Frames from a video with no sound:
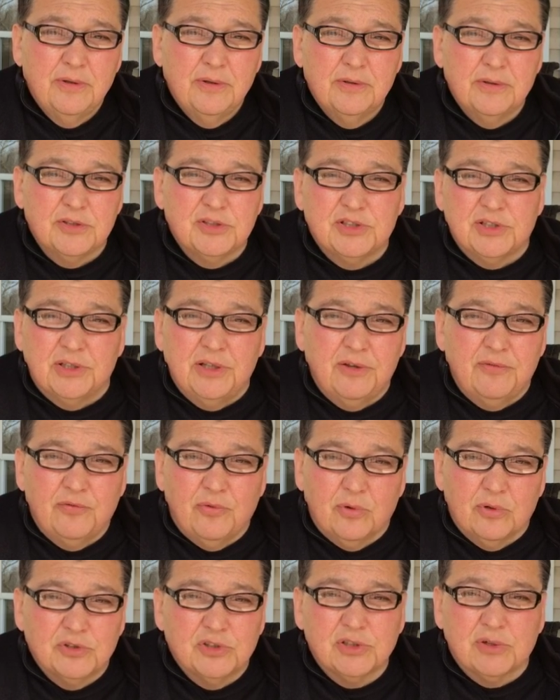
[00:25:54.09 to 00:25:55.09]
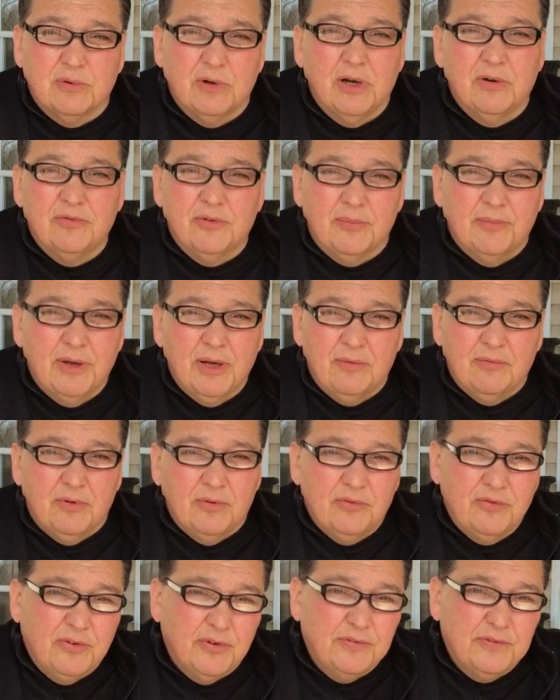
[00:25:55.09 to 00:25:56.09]
The city four square from heaven,
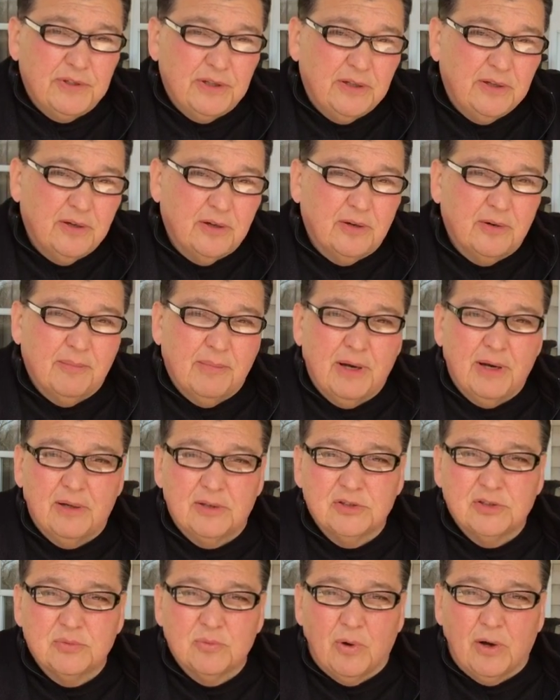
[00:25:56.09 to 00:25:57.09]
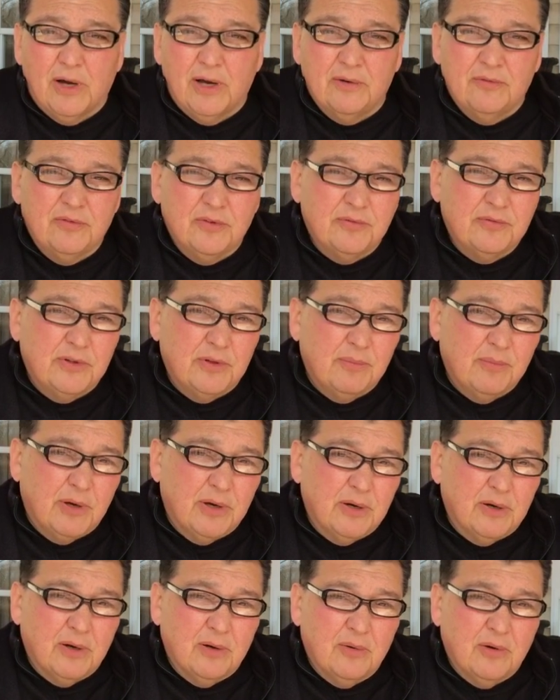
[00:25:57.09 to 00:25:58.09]
1,500 miles wide,
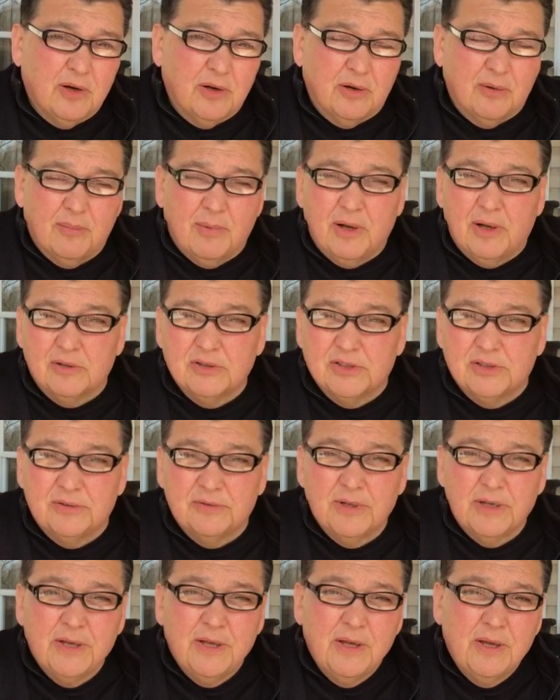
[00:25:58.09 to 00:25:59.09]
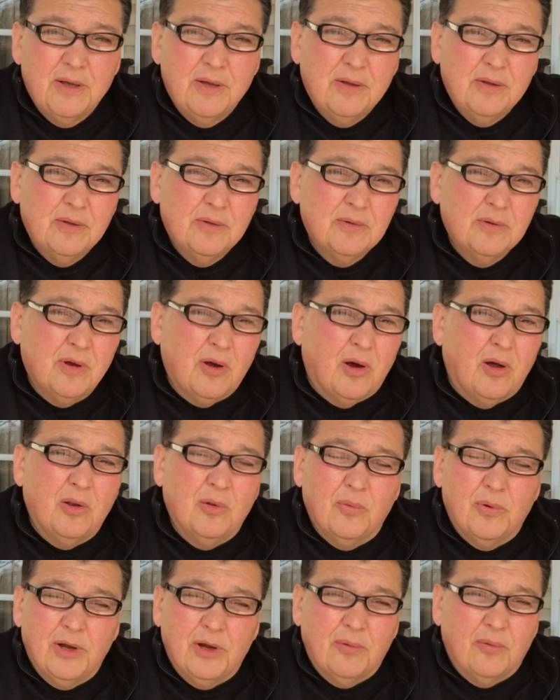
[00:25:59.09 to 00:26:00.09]
1,500 miles all
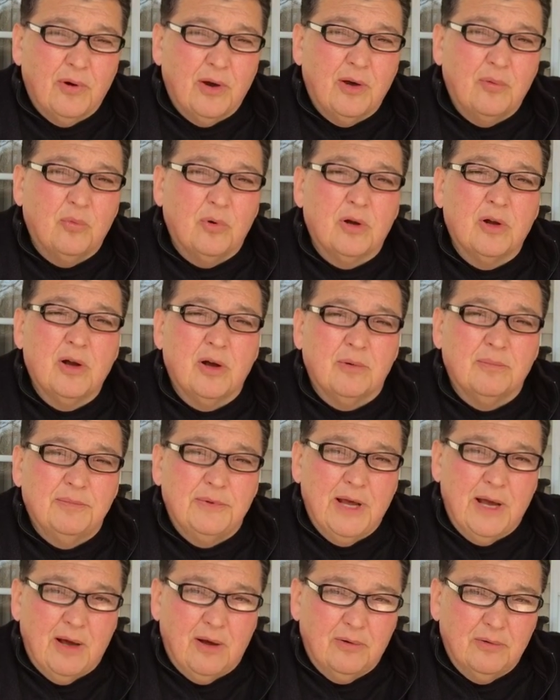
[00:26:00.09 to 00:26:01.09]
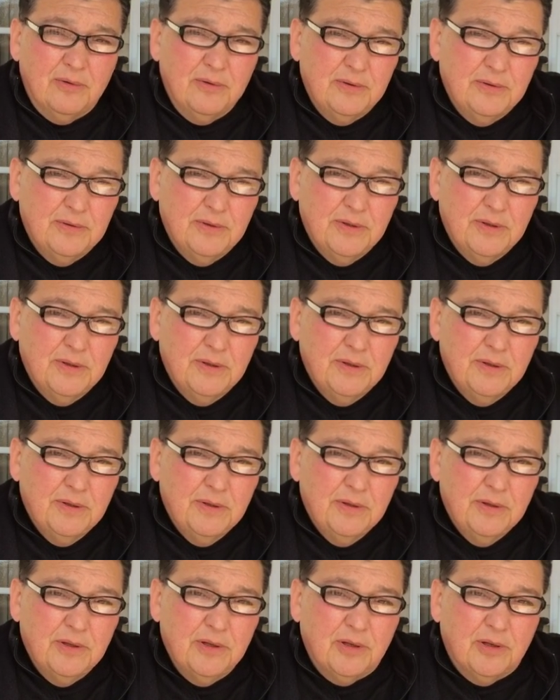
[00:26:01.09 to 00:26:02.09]
the way around, will come down.
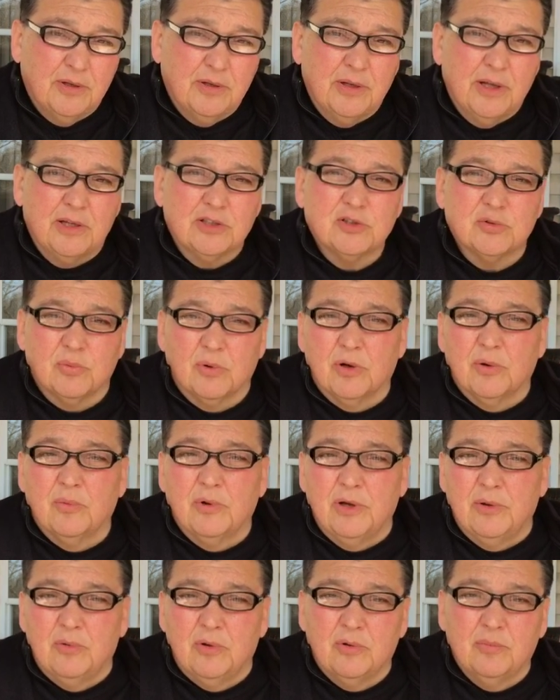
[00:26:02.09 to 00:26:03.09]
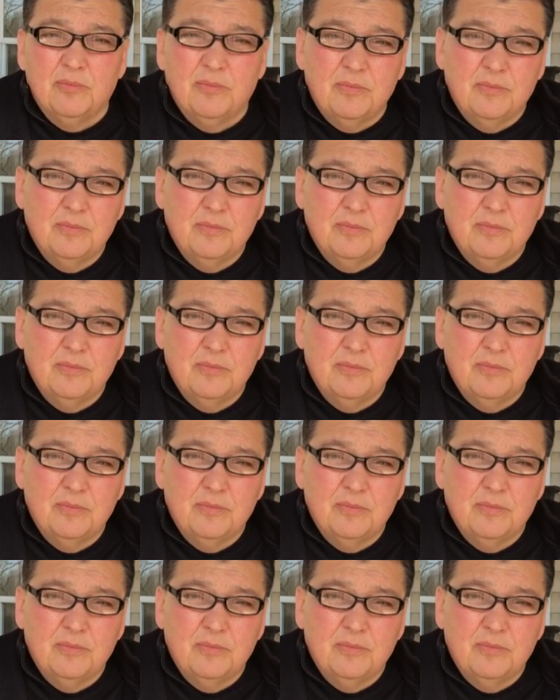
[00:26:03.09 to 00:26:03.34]
And that's where we will